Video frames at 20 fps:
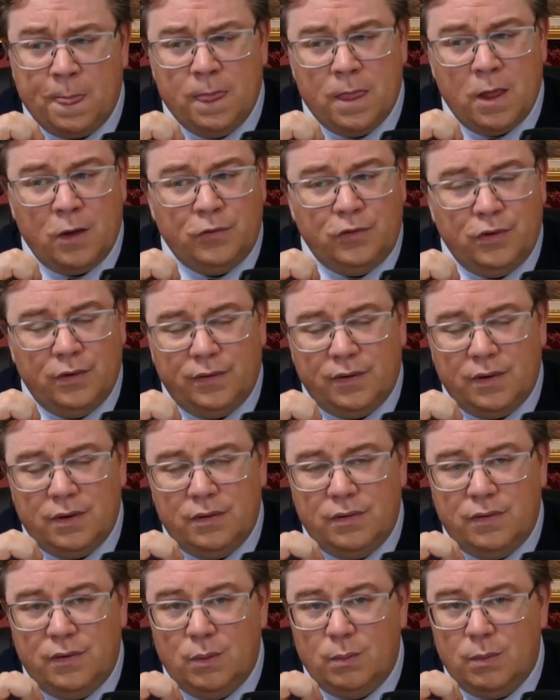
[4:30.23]
not just
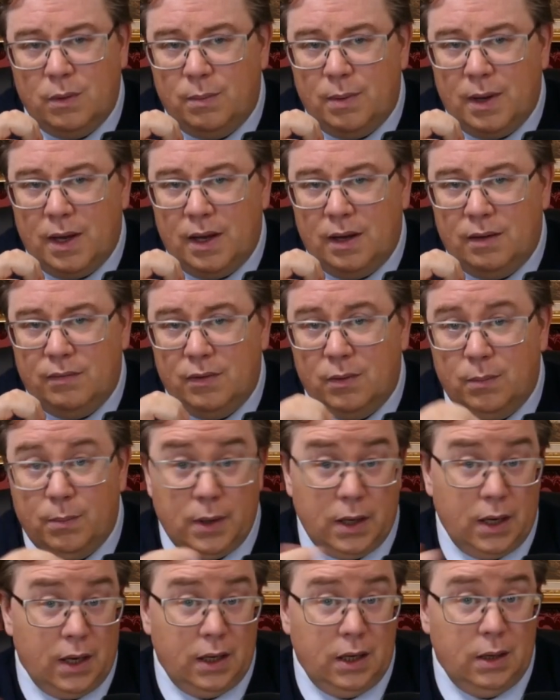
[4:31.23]
consumer behavior,
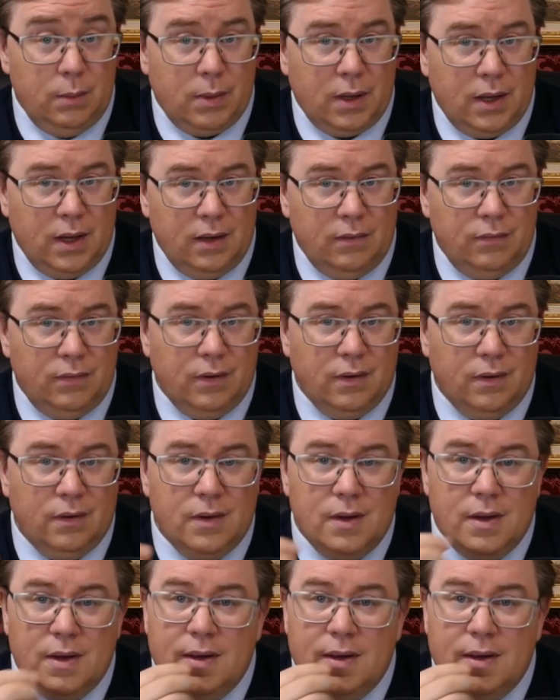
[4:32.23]
but any behavior.